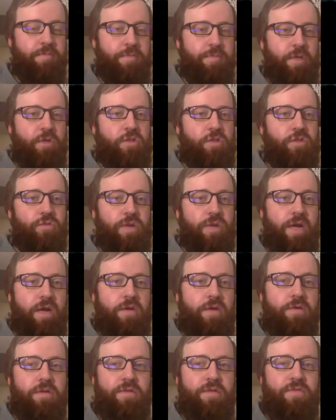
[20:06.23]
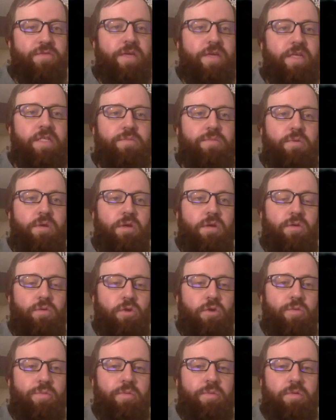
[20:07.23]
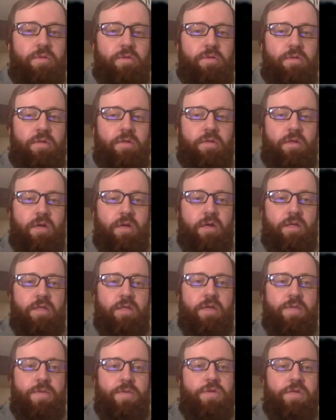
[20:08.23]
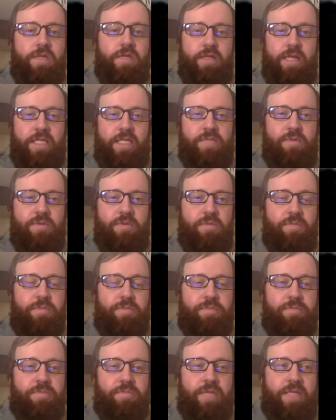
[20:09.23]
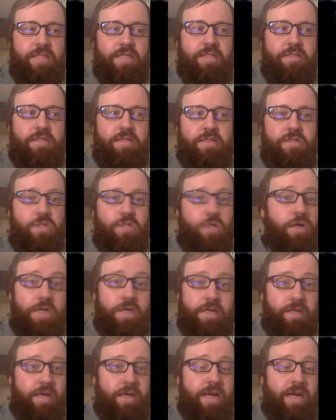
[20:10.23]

built around the Facebook group uh, community that's been that's mm-hmm. started.